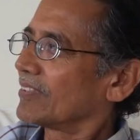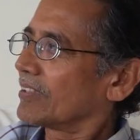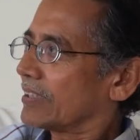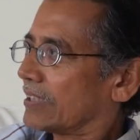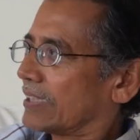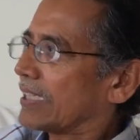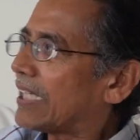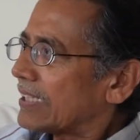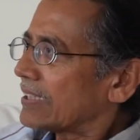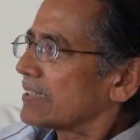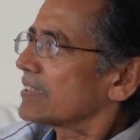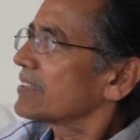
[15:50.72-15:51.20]

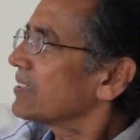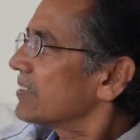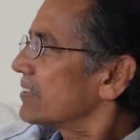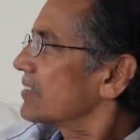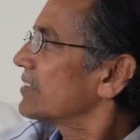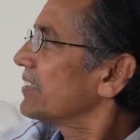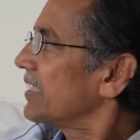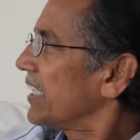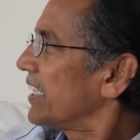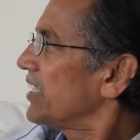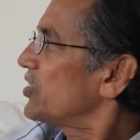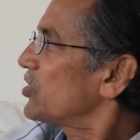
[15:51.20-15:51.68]
That's
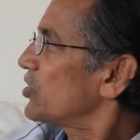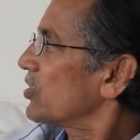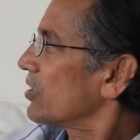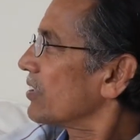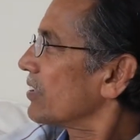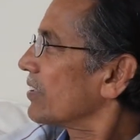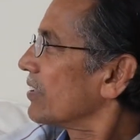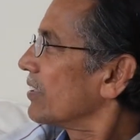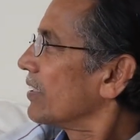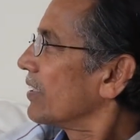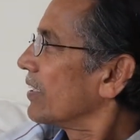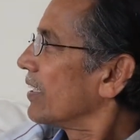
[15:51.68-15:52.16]
its
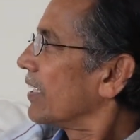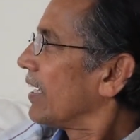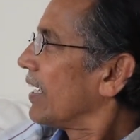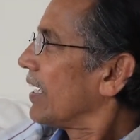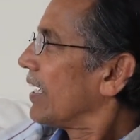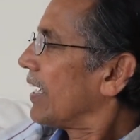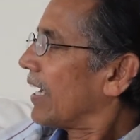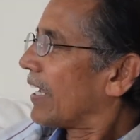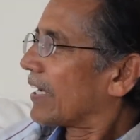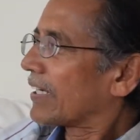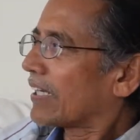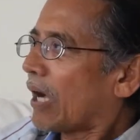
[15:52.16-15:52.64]
nature.
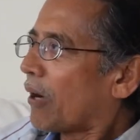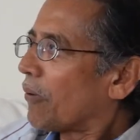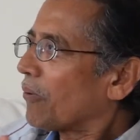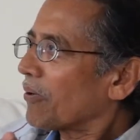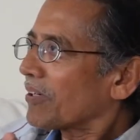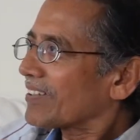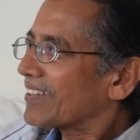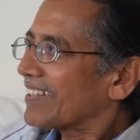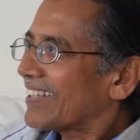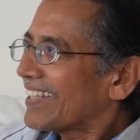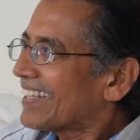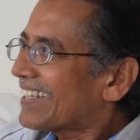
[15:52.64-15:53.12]
And
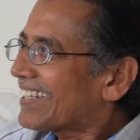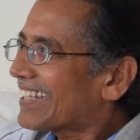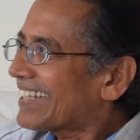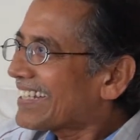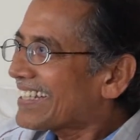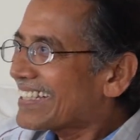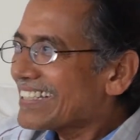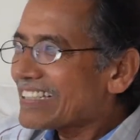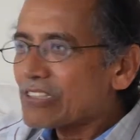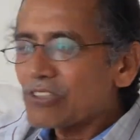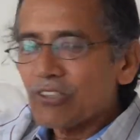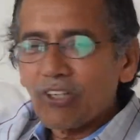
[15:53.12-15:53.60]
our
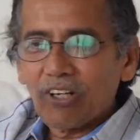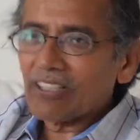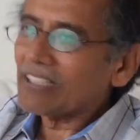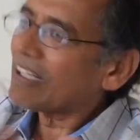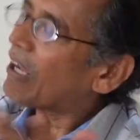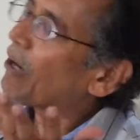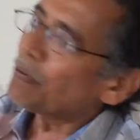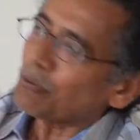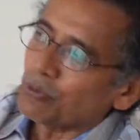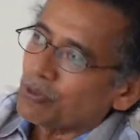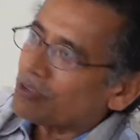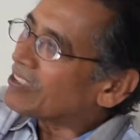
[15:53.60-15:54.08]
thinking is not
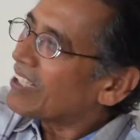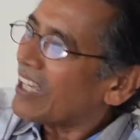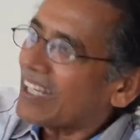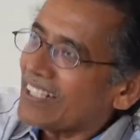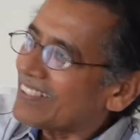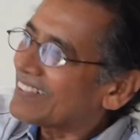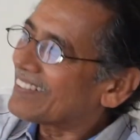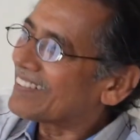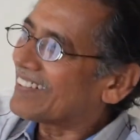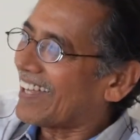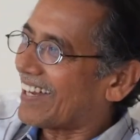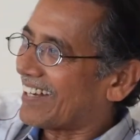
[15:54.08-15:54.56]

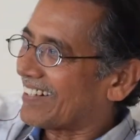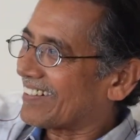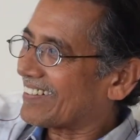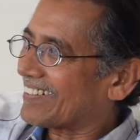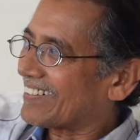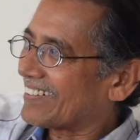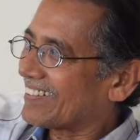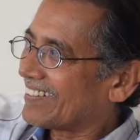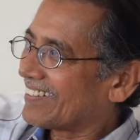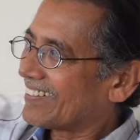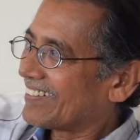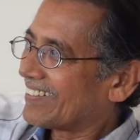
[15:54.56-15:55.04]
outside
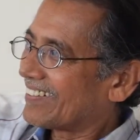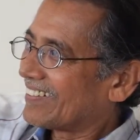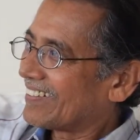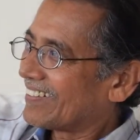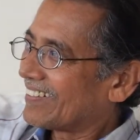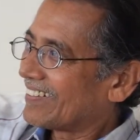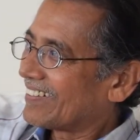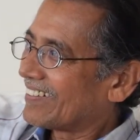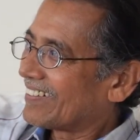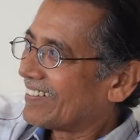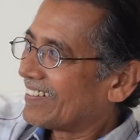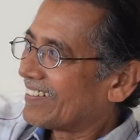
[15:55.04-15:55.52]
that.
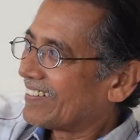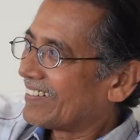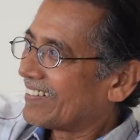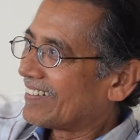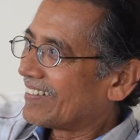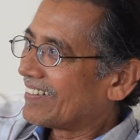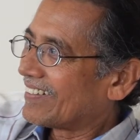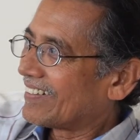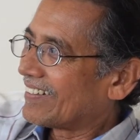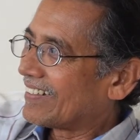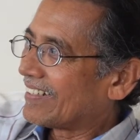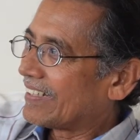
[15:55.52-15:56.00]

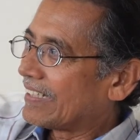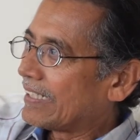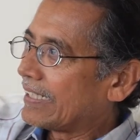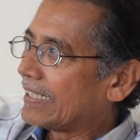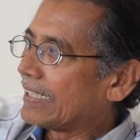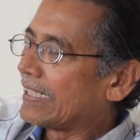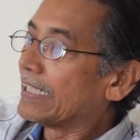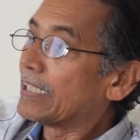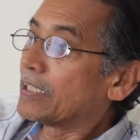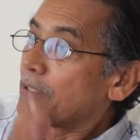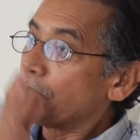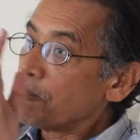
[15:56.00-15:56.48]

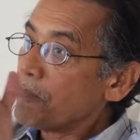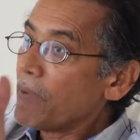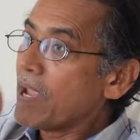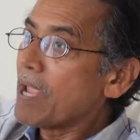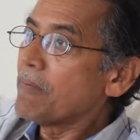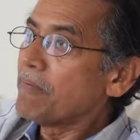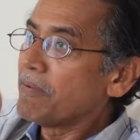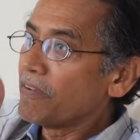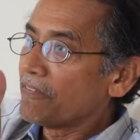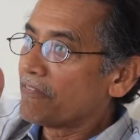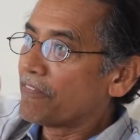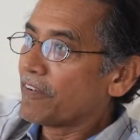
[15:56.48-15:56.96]
It
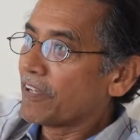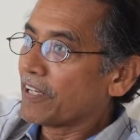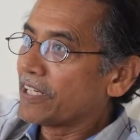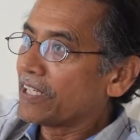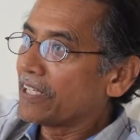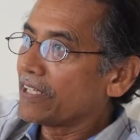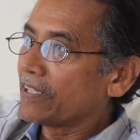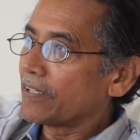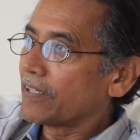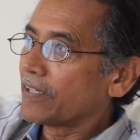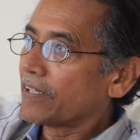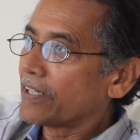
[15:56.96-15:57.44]
may be
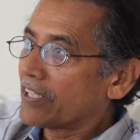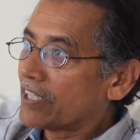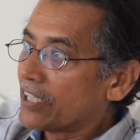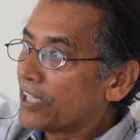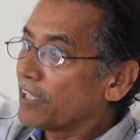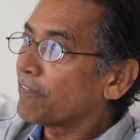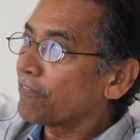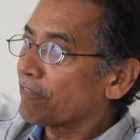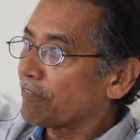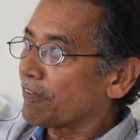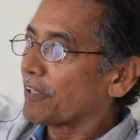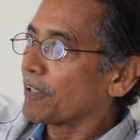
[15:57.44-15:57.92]
very
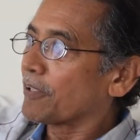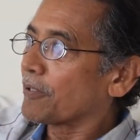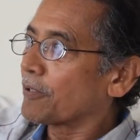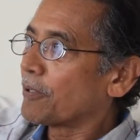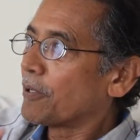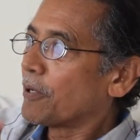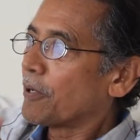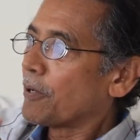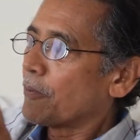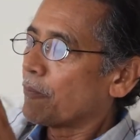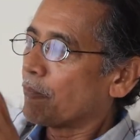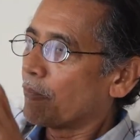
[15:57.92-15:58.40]
different,
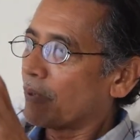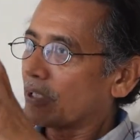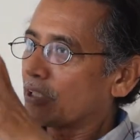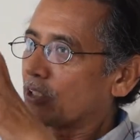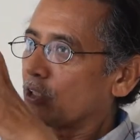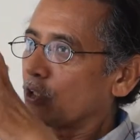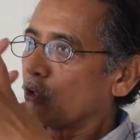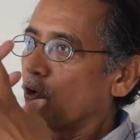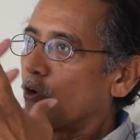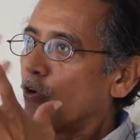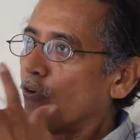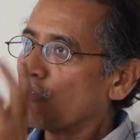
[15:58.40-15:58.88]
but
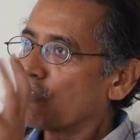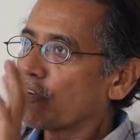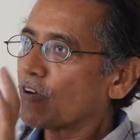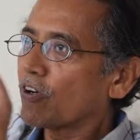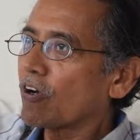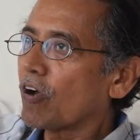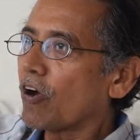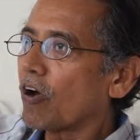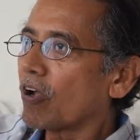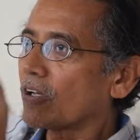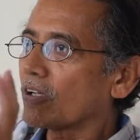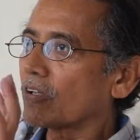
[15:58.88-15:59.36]
the
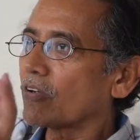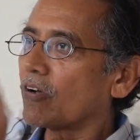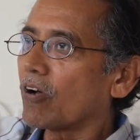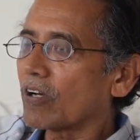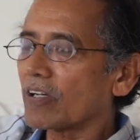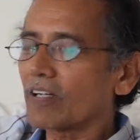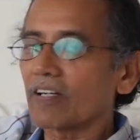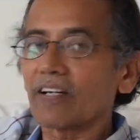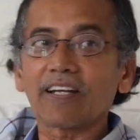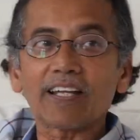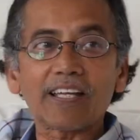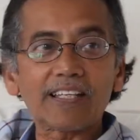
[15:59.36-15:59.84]
overall
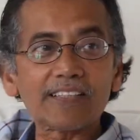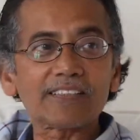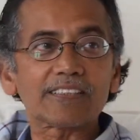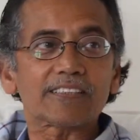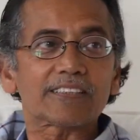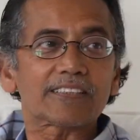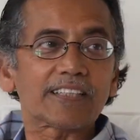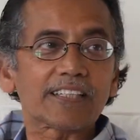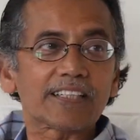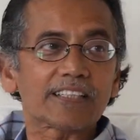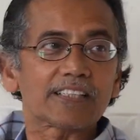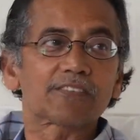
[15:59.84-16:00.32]

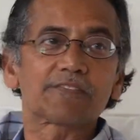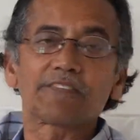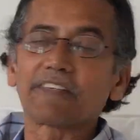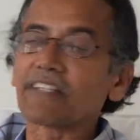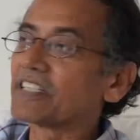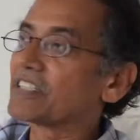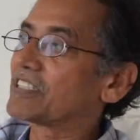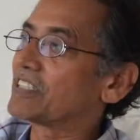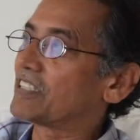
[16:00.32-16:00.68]
organization is very